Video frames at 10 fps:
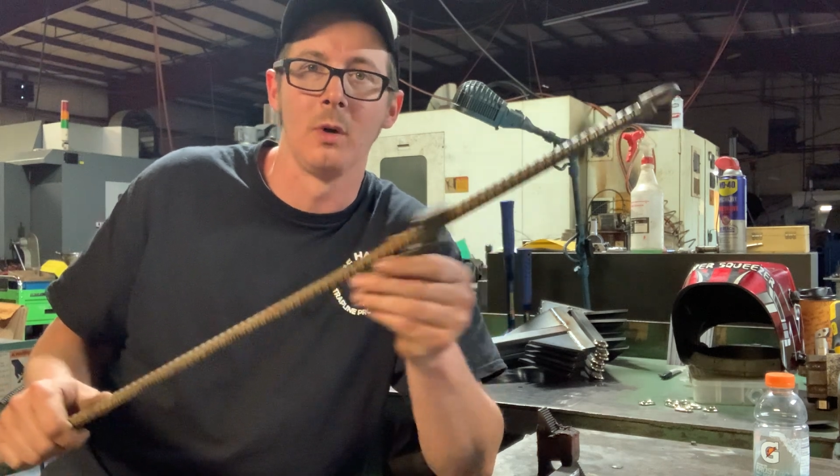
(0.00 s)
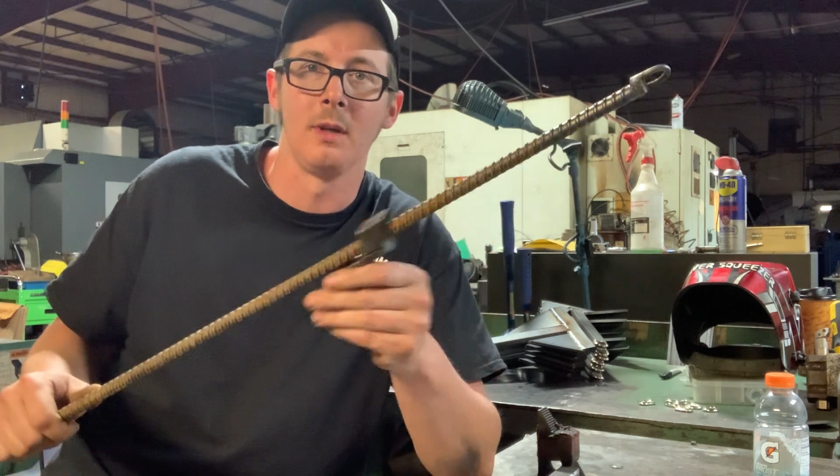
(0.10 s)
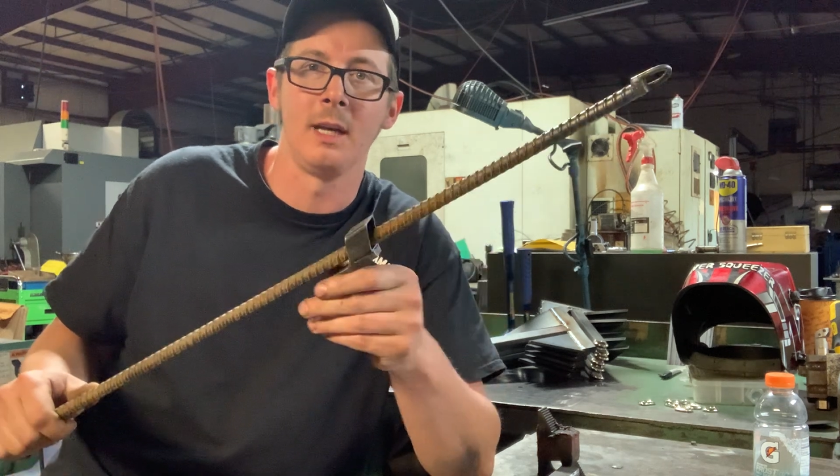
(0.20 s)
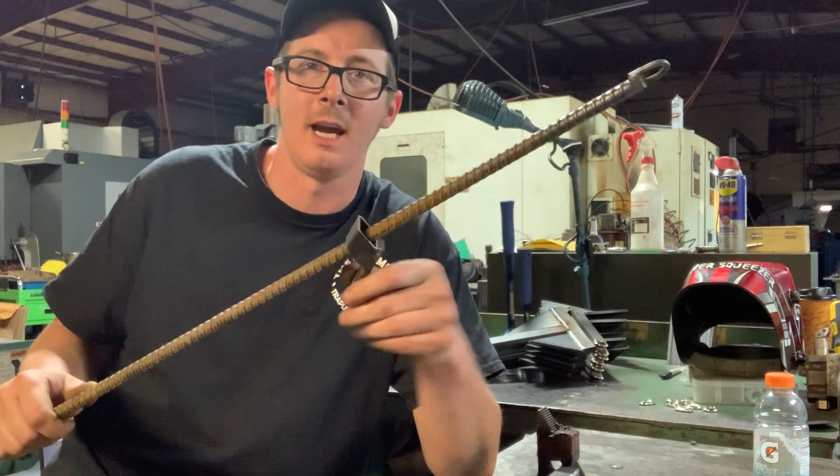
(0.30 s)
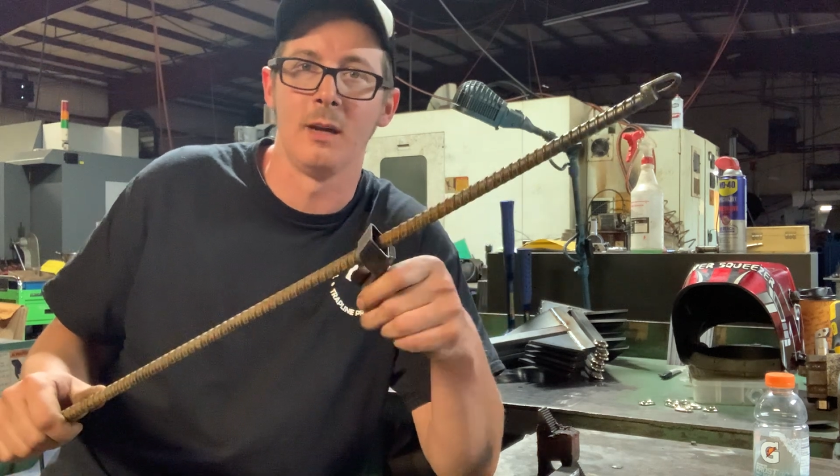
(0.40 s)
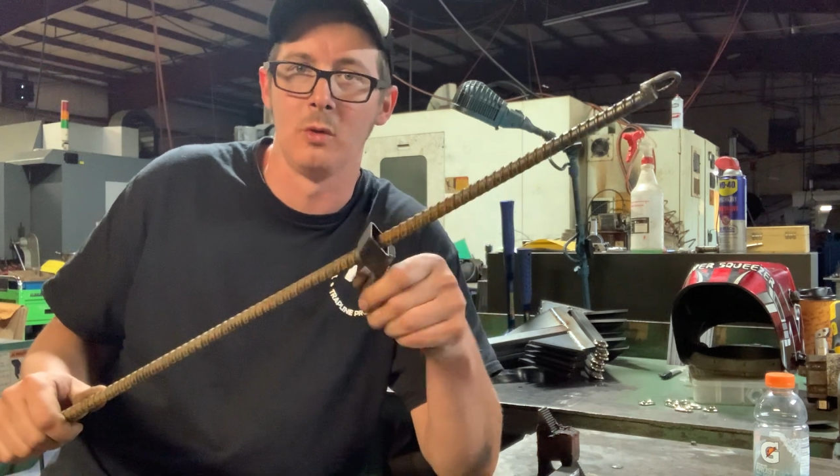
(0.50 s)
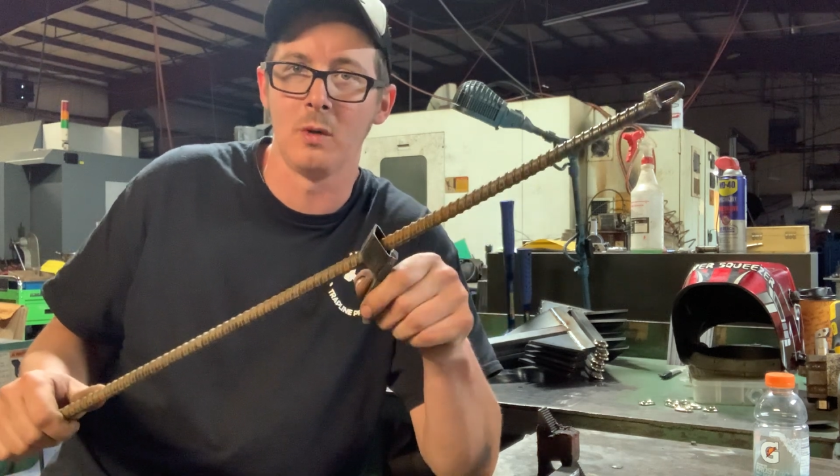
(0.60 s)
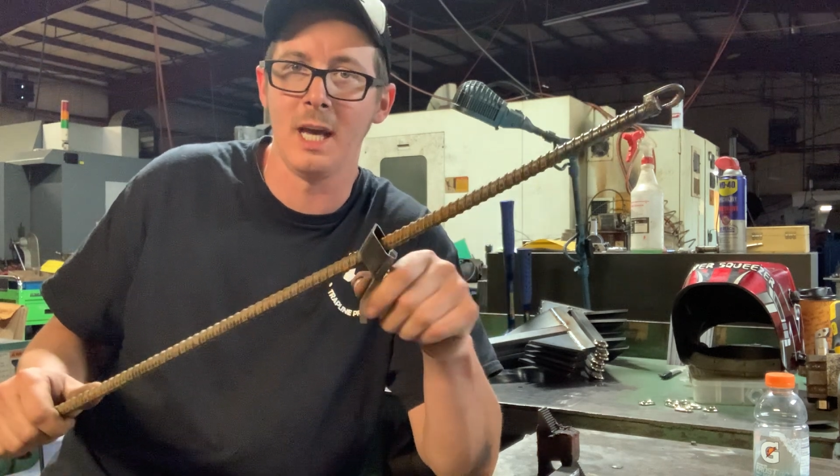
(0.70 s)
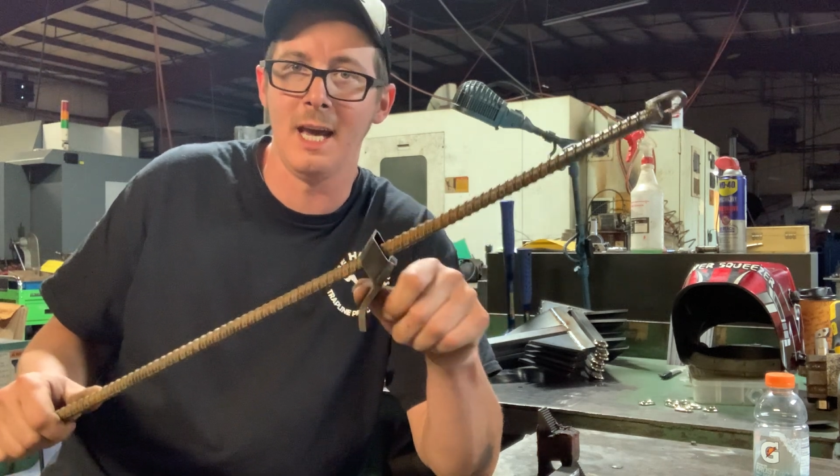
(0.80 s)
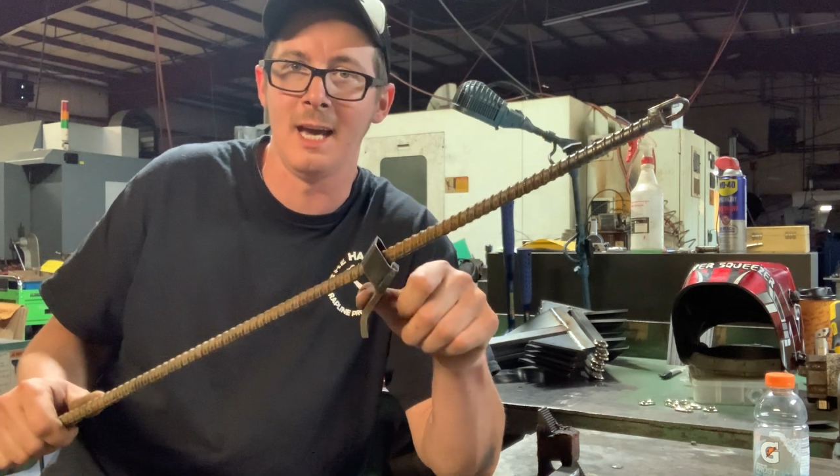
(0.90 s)
where the animal
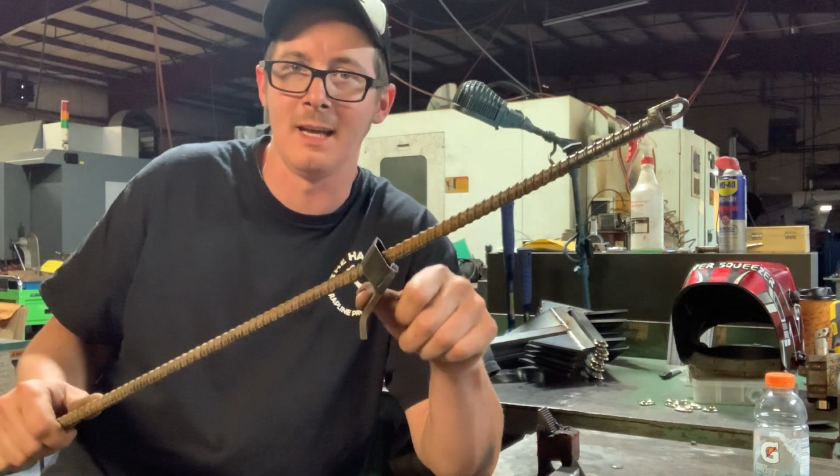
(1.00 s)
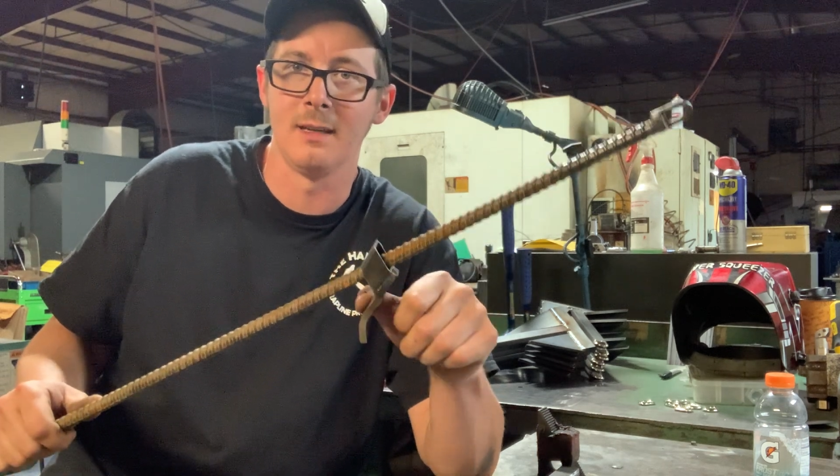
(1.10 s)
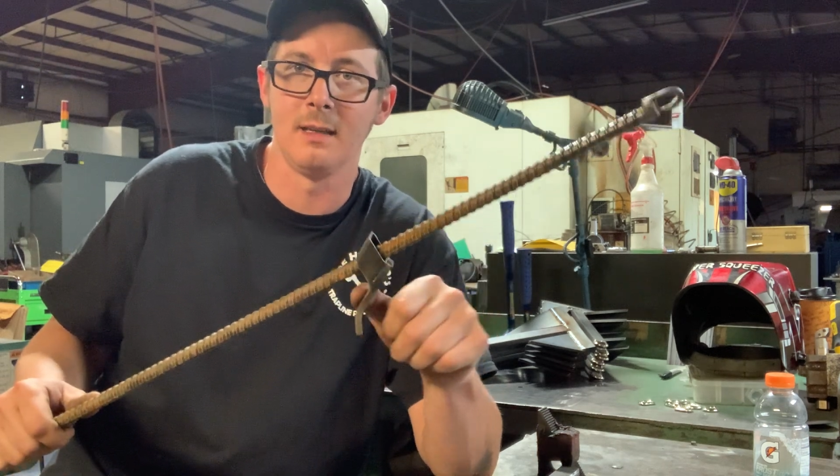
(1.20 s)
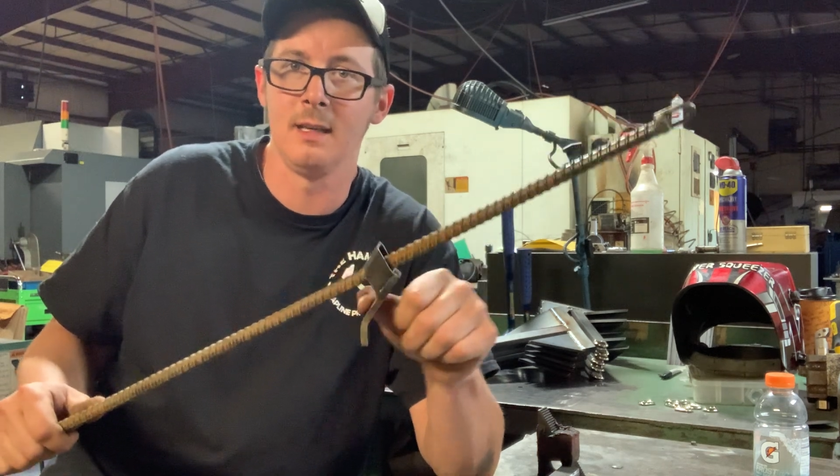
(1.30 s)
can't,